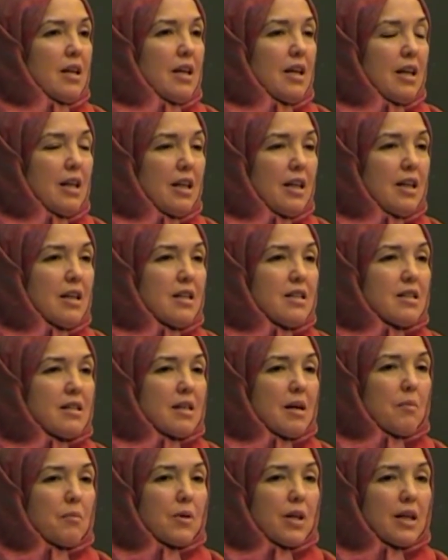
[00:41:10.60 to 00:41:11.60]
it is
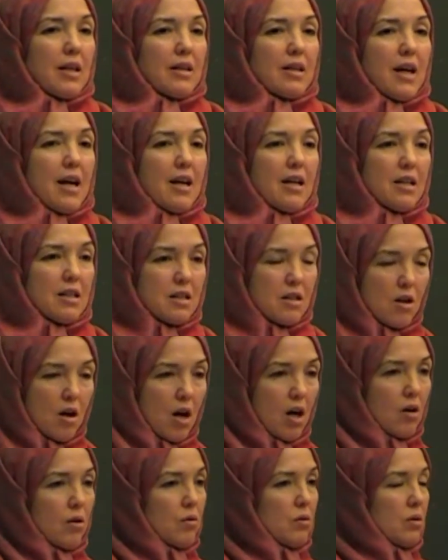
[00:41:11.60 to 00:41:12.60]
something that is
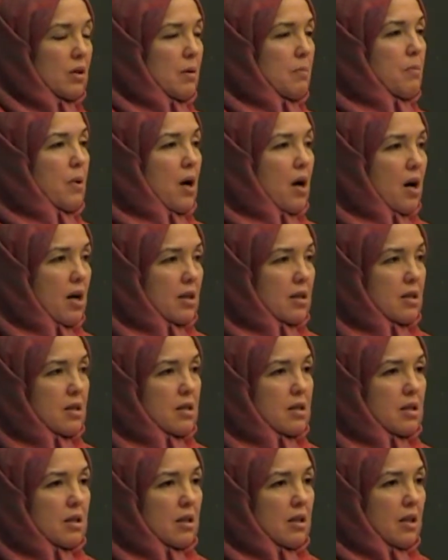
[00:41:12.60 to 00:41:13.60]
not only
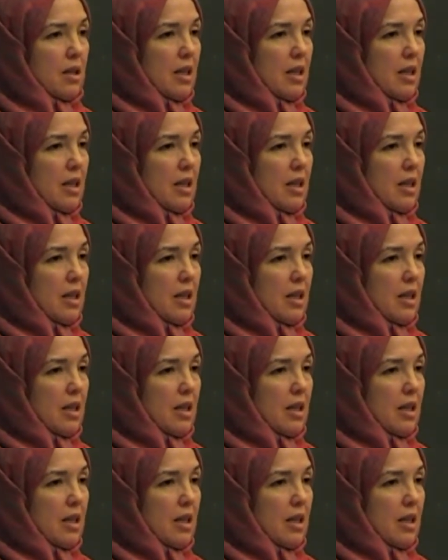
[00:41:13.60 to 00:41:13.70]
boxed